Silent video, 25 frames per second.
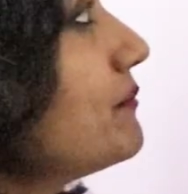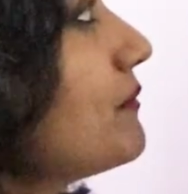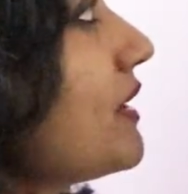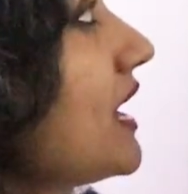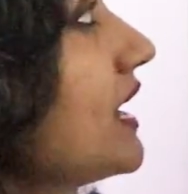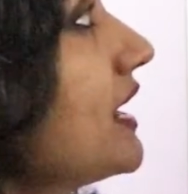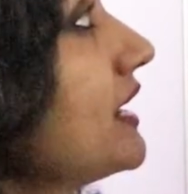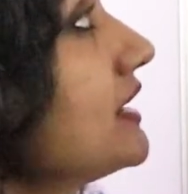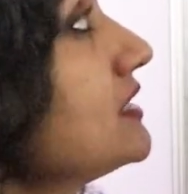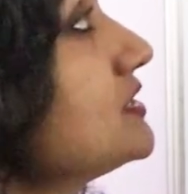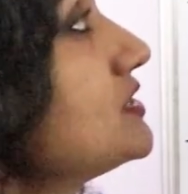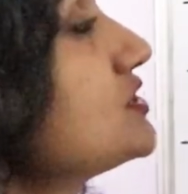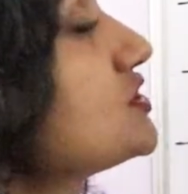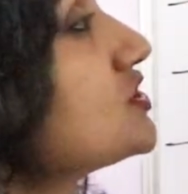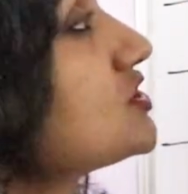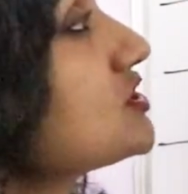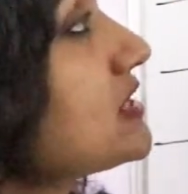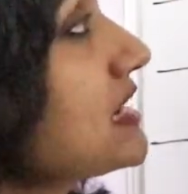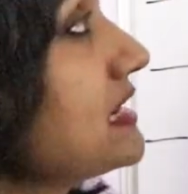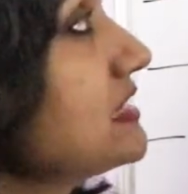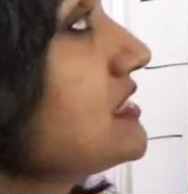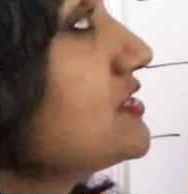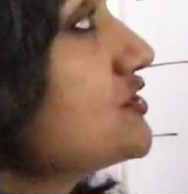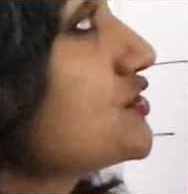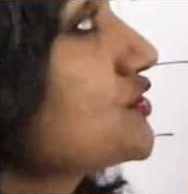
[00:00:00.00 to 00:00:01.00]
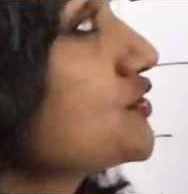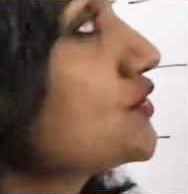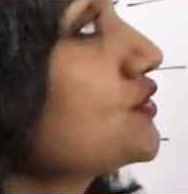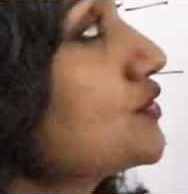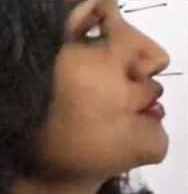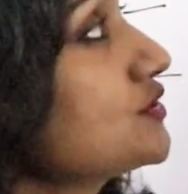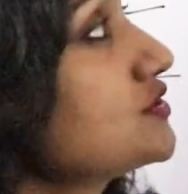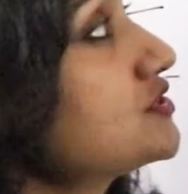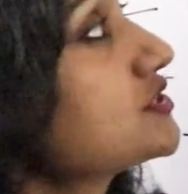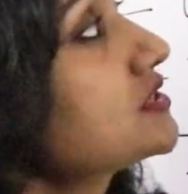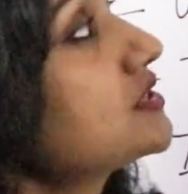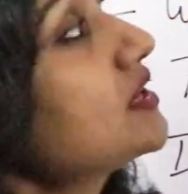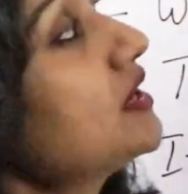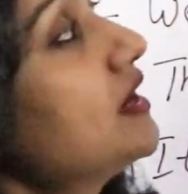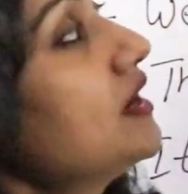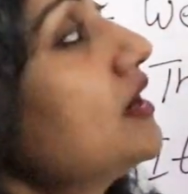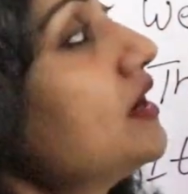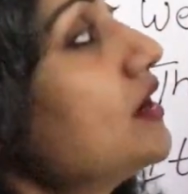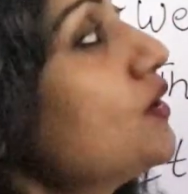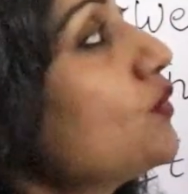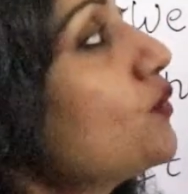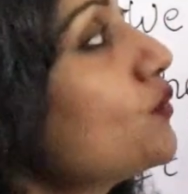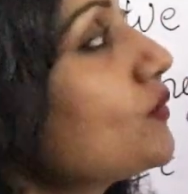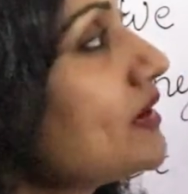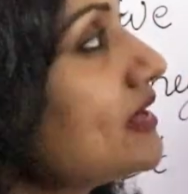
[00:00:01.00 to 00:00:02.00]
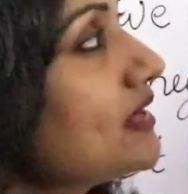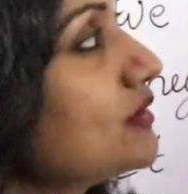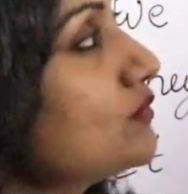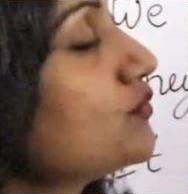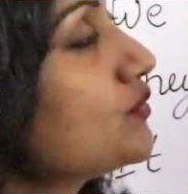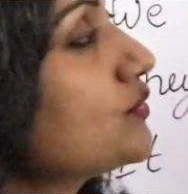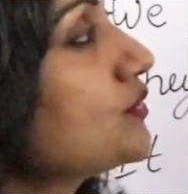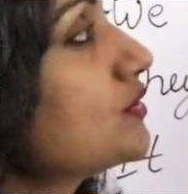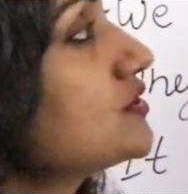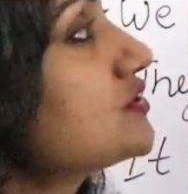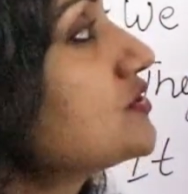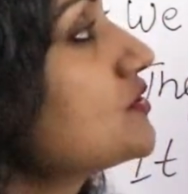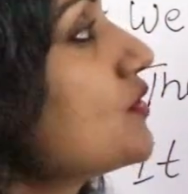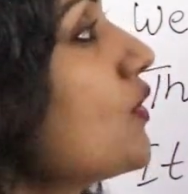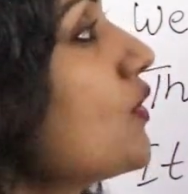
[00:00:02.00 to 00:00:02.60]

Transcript: might, shall, should, will, would,